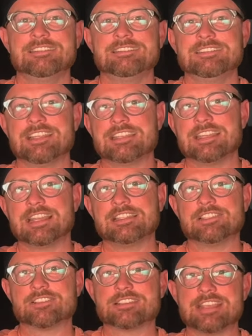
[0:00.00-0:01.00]
Nothing like a
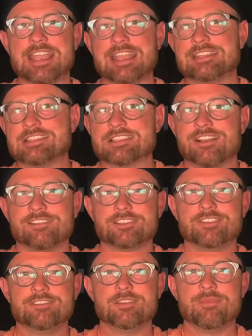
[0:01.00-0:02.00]
little sand and
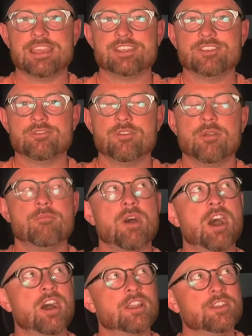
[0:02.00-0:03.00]
solitude to make you
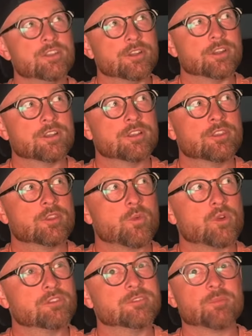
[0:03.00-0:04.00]
ponder the
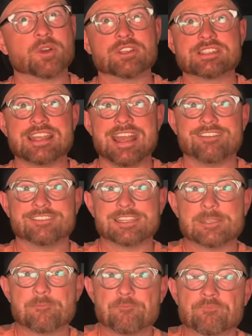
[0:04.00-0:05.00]
world of
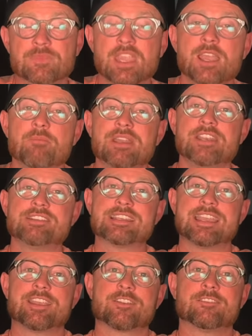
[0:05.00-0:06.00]
personality. But here's the
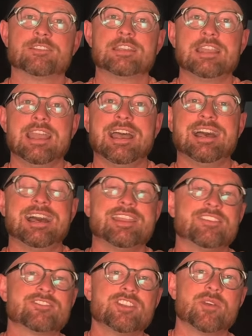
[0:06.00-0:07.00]
kicker,
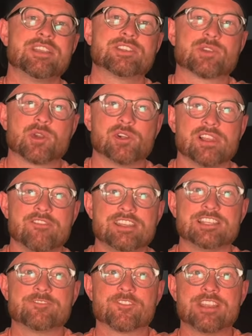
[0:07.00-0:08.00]
there's no historical
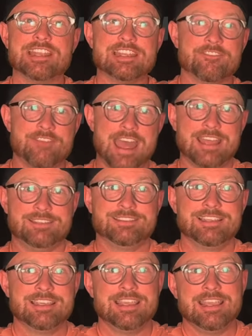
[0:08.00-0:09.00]
evidence for any of that.
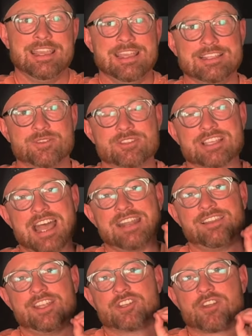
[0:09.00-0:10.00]
So it's kind
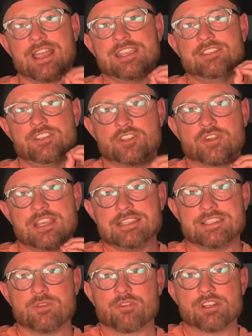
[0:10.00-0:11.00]
of like trying to trace
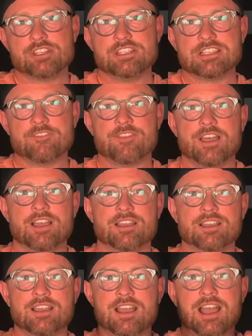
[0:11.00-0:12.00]
the origins of the
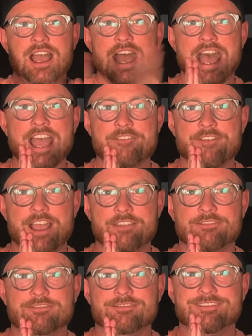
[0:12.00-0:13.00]
high five.
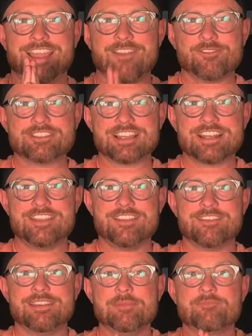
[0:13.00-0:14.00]
Everyone's got a
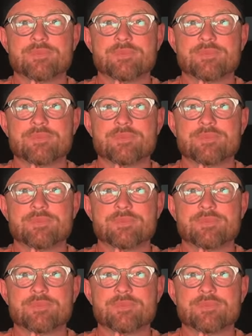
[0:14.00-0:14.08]
theory,